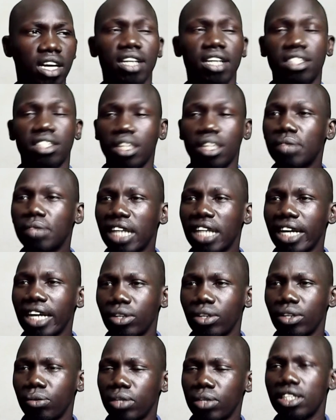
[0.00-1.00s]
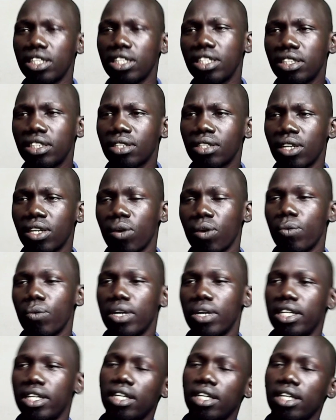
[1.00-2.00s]
subtitle with this
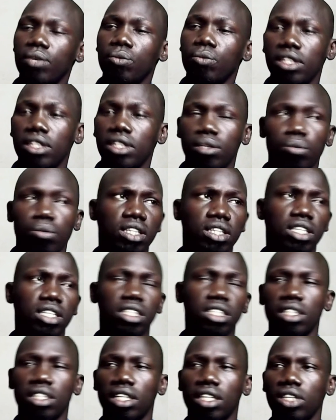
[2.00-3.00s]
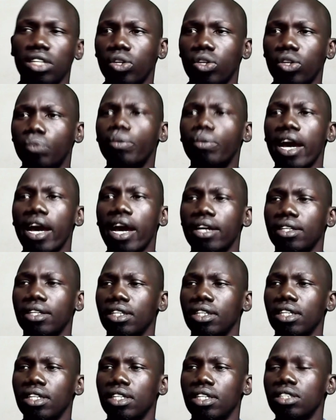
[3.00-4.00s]
with with, with this notepad
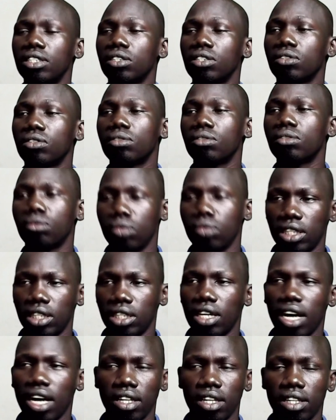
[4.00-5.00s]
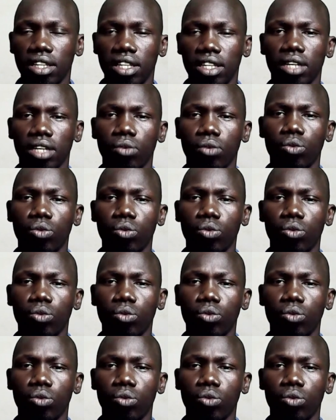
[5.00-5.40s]
so with other thing